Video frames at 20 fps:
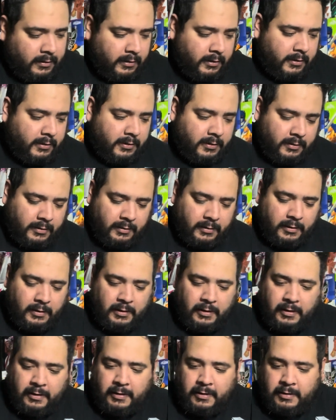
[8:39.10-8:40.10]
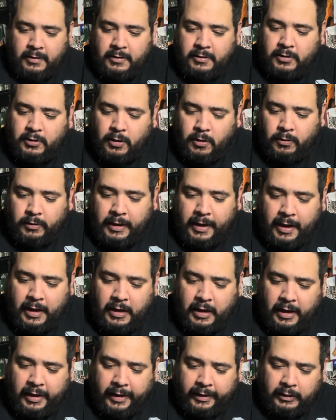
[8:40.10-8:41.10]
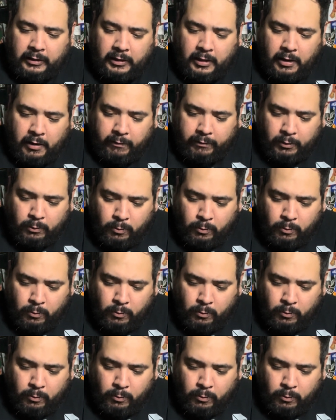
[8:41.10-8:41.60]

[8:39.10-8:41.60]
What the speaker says: There's, so yeah, I love